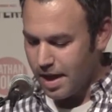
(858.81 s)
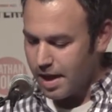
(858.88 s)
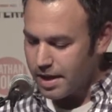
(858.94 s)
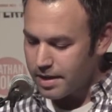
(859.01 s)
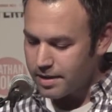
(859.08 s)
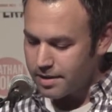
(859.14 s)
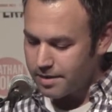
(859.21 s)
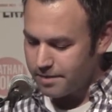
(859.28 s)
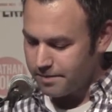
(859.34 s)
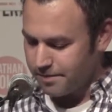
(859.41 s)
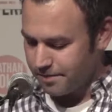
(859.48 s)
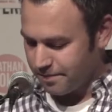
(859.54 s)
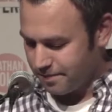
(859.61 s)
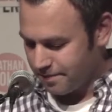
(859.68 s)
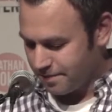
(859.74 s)
And
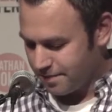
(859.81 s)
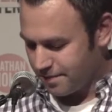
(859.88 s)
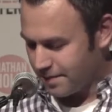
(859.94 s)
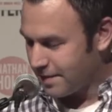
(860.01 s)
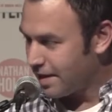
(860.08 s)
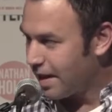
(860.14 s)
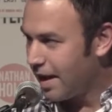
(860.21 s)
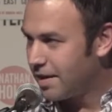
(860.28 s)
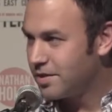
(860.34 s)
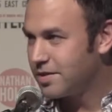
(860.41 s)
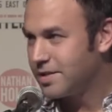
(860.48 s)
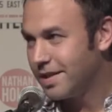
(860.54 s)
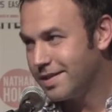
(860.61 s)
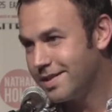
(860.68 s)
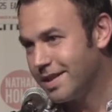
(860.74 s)
I
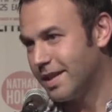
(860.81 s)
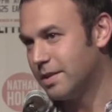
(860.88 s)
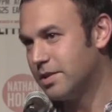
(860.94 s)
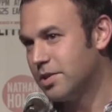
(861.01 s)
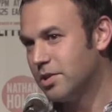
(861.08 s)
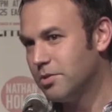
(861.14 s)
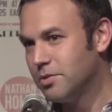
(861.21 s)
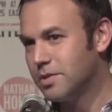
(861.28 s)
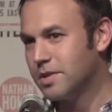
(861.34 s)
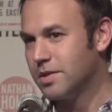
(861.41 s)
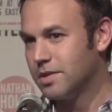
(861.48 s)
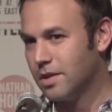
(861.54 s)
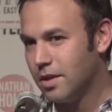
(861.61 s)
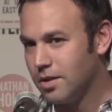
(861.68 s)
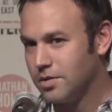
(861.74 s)
chose
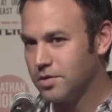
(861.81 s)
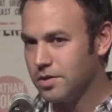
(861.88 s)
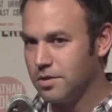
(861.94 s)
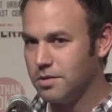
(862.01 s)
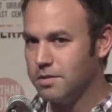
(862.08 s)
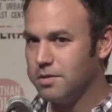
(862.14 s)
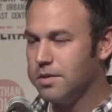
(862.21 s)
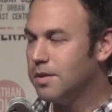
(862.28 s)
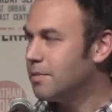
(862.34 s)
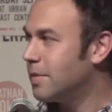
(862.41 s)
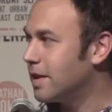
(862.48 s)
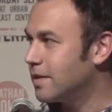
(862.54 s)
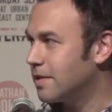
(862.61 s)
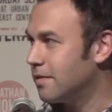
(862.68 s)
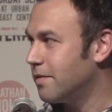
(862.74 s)
this also
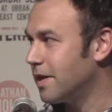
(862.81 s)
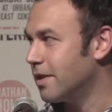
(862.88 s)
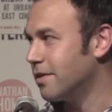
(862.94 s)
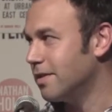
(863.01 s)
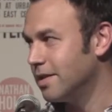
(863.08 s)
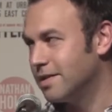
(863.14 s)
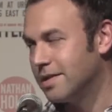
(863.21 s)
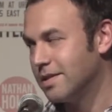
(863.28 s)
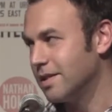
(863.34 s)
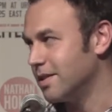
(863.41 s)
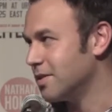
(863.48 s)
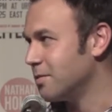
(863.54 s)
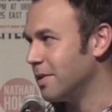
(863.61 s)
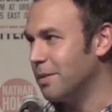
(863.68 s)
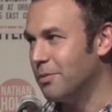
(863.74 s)
because I figured Lindsay's going
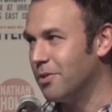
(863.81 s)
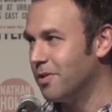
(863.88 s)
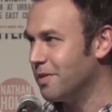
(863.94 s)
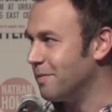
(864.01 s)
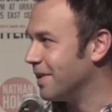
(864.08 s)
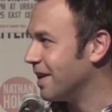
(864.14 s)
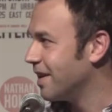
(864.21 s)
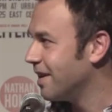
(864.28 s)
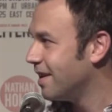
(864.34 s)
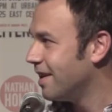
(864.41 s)
to swear more than me.